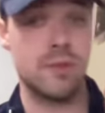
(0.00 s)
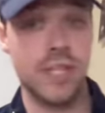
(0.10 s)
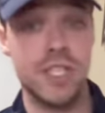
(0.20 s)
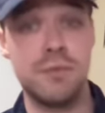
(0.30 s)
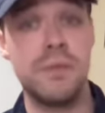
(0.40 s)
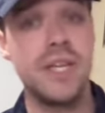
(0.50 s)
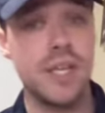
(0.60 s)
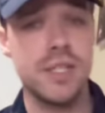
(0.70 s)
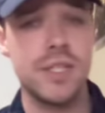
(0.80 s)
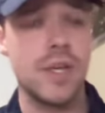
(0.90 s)
like
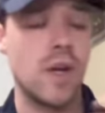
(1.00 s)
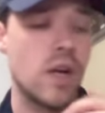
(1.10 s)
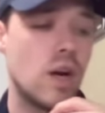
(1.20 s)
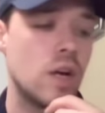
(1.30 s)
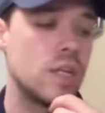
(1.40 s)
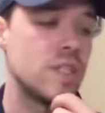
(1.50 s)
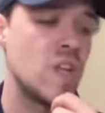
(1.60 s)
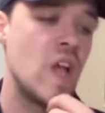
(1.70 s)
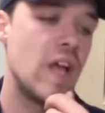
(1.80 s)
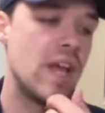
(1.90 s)
speaking to younger artists